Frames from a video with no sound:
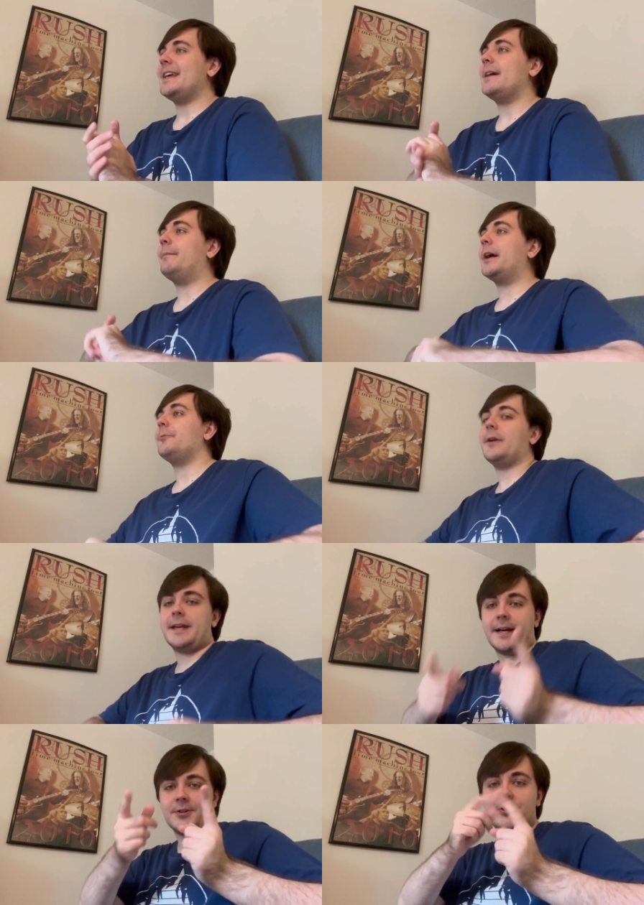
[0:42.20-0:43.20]
yeah, and by the way,
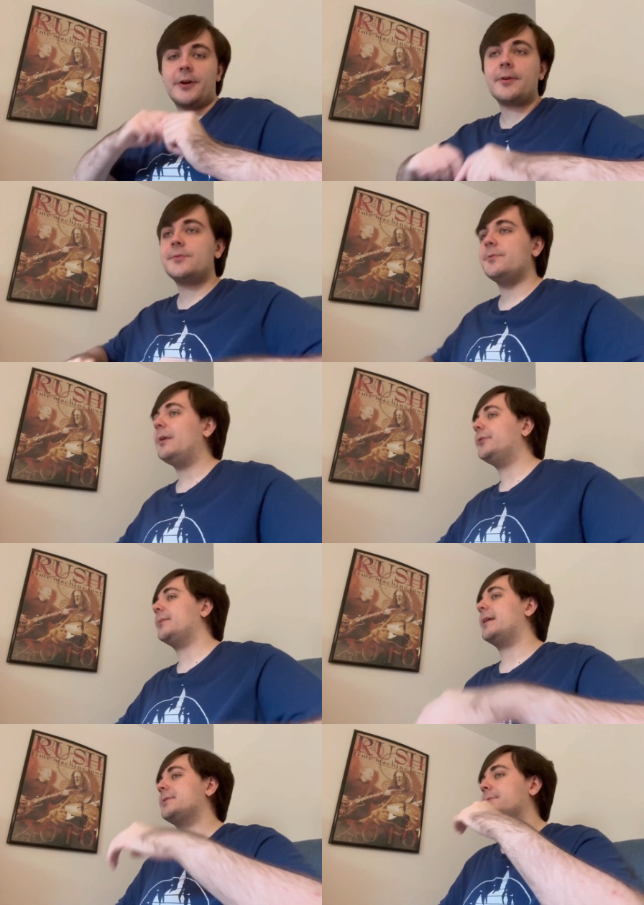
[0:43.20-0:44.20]
yeah, shout out to
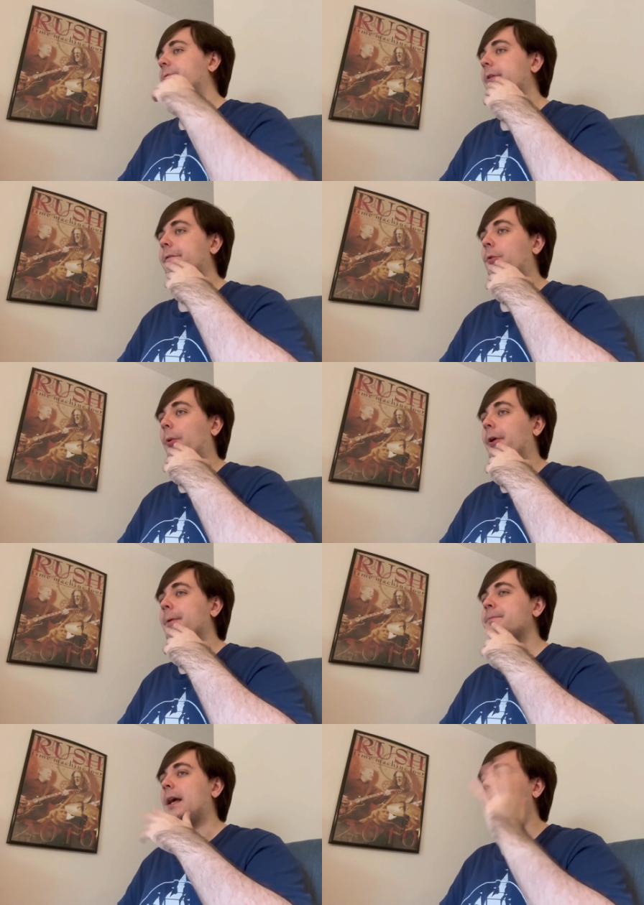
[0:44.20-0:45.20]
Melting Man
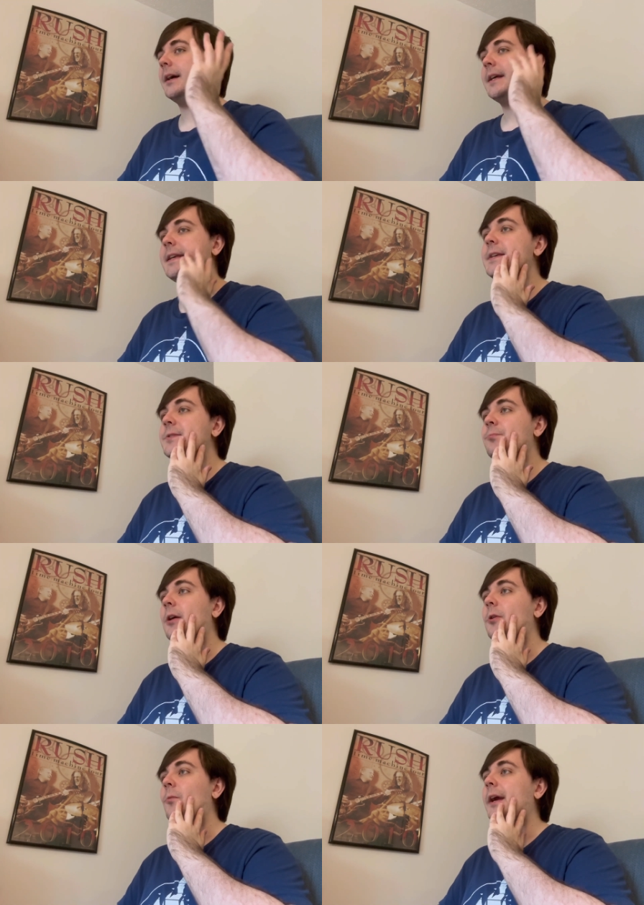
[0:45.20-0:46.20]
234 uh, he is
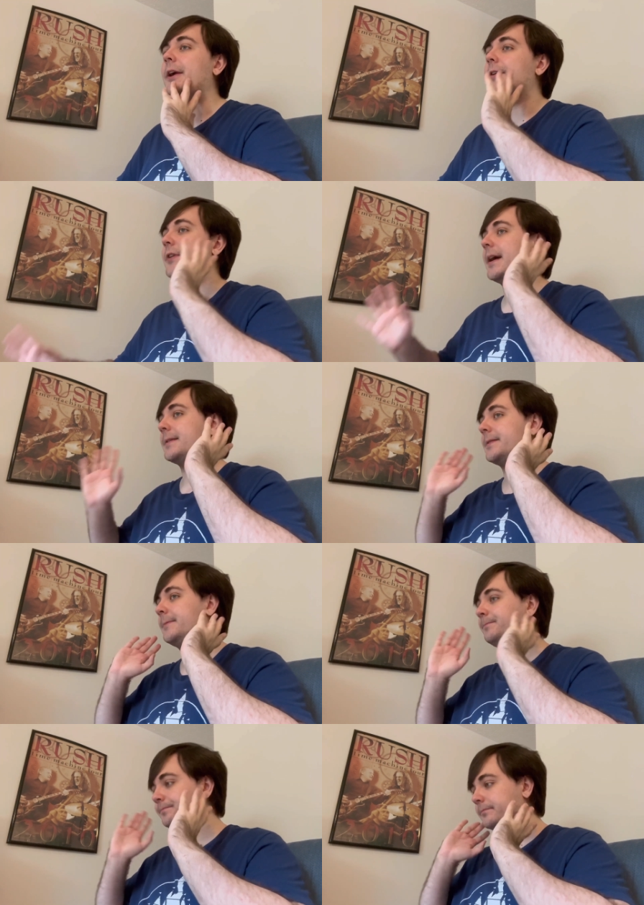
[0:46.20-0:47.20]
well aware that
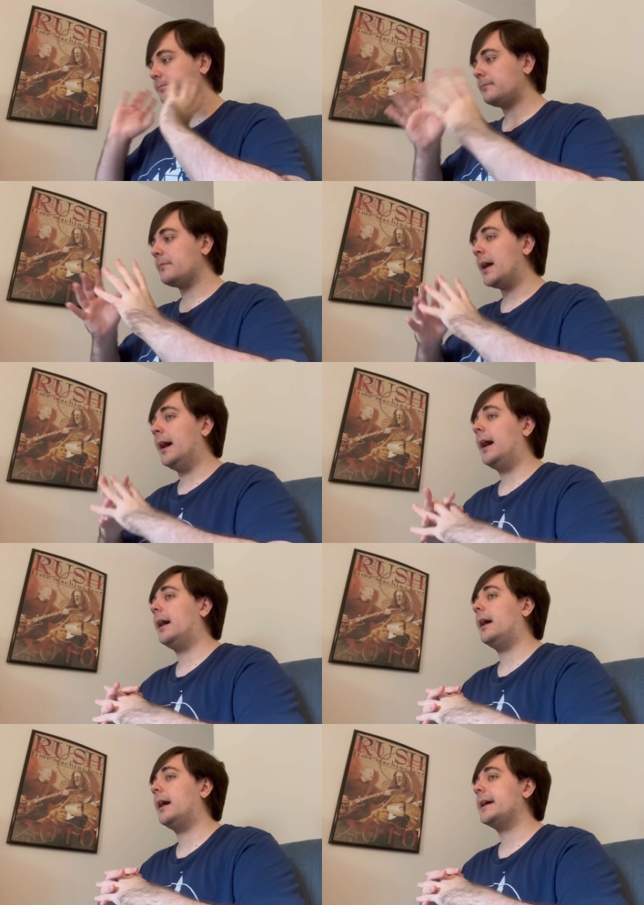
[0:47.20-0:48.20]

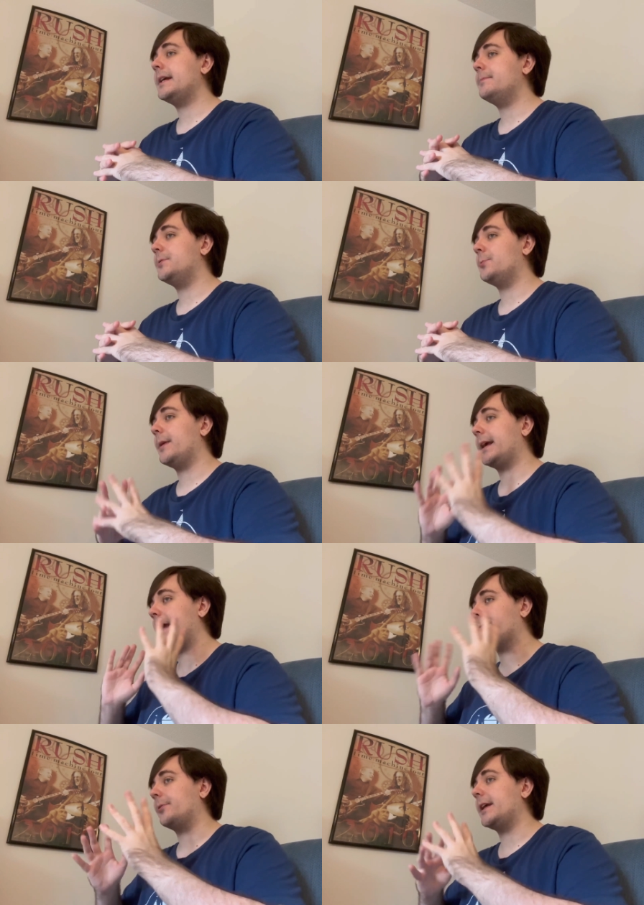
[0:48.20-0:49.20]
I am doing
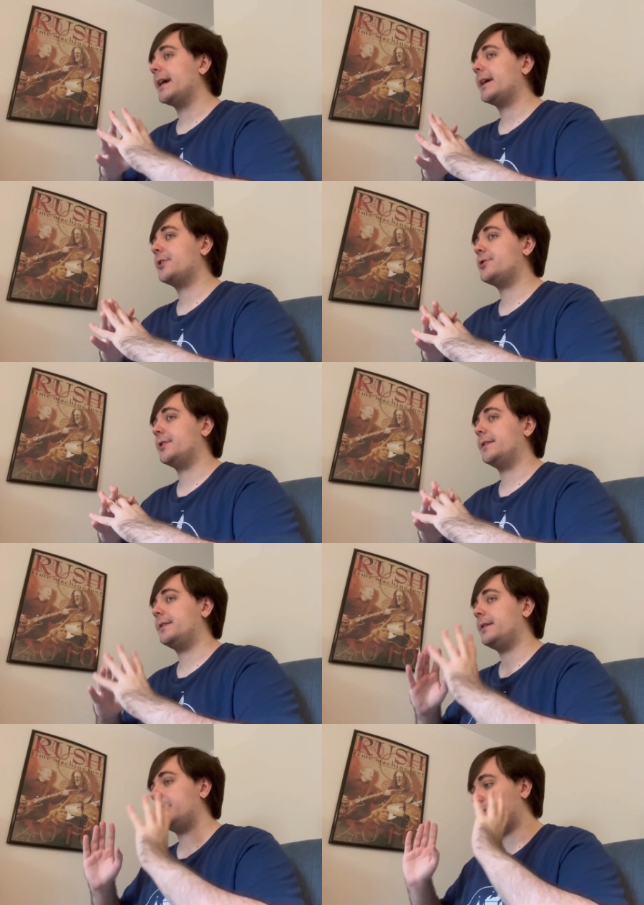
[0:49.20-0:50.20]
a
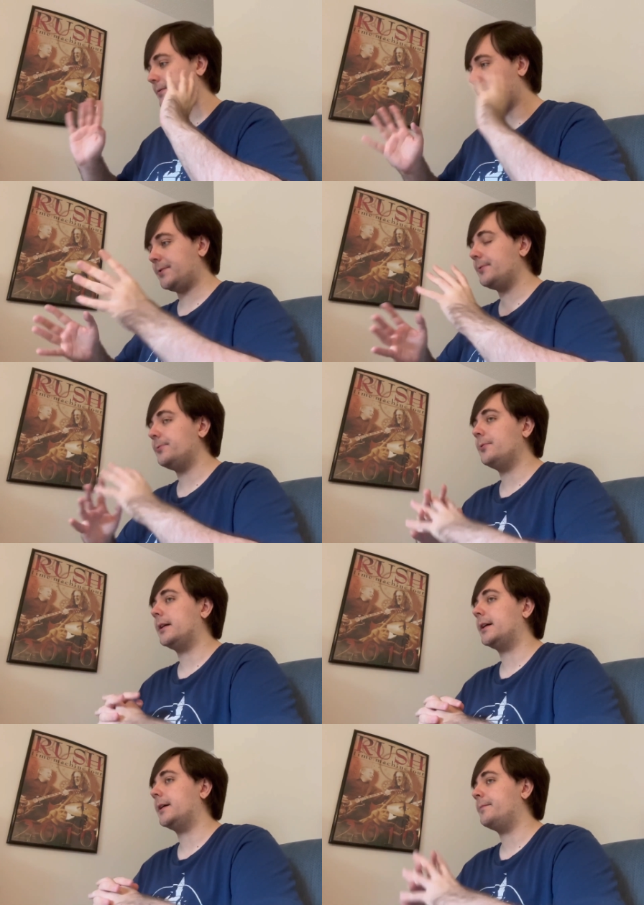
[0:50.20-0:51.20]
reaction to
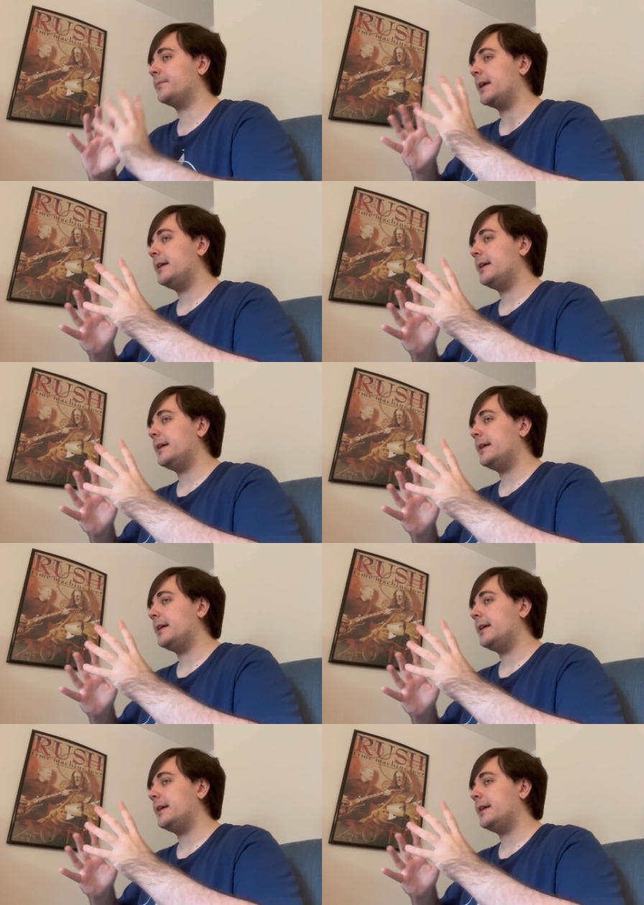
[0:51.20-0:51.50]
um,